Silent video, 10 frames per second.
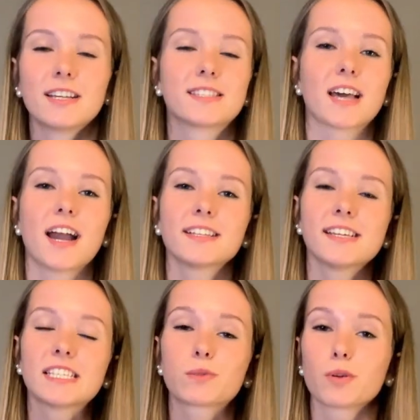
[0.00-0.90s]

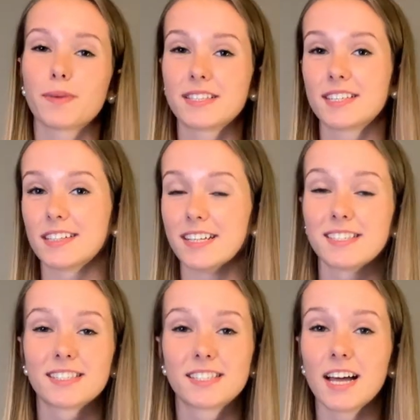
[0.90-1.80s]
Scientists were basically
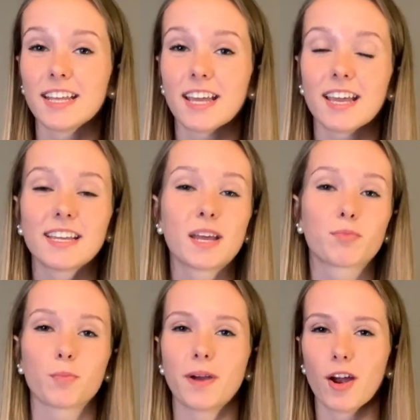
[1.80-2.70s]
studying and
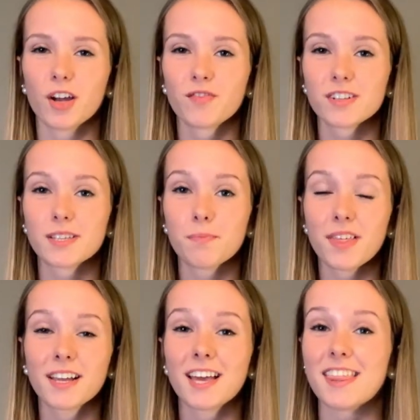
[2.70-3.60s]
preparing for
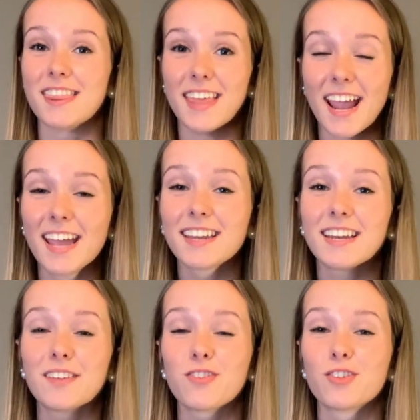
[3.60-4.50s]
something they didn't
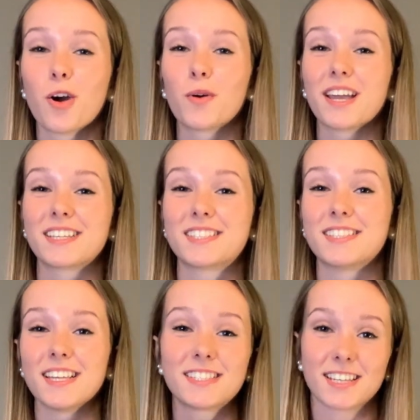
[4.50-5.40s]
even know
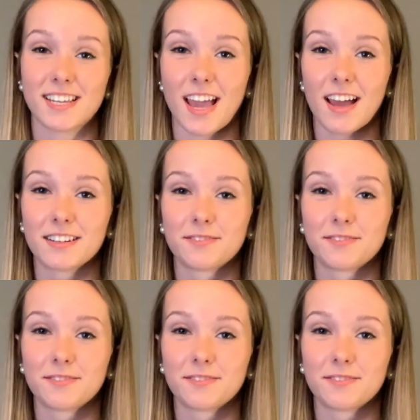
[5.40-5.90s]
existed yet.